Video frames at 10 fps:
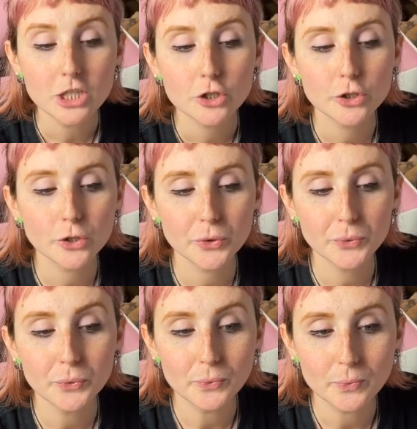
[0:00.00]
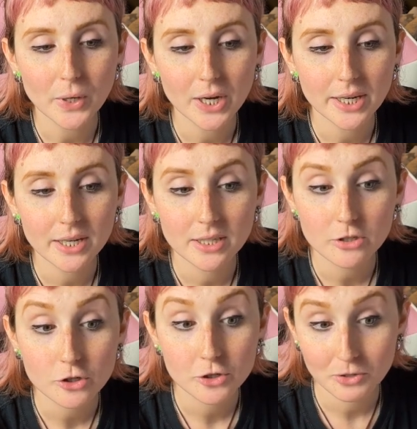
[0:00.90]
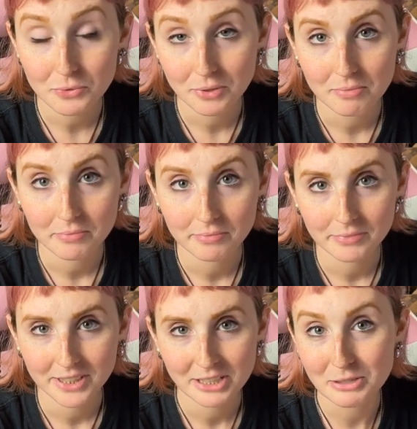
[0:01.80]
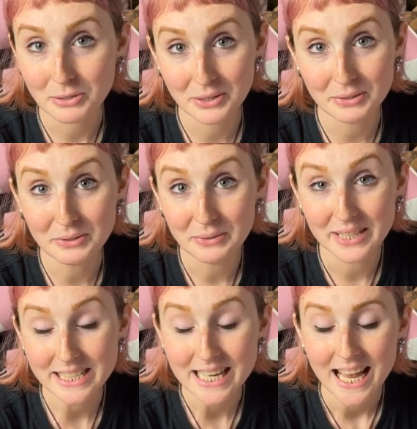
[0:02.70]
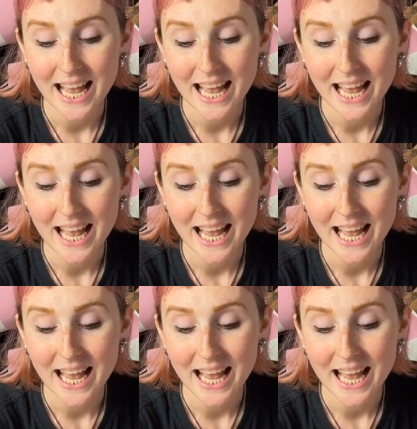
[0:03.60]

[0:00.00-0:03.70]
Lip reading: So you wanna show them that you can do it.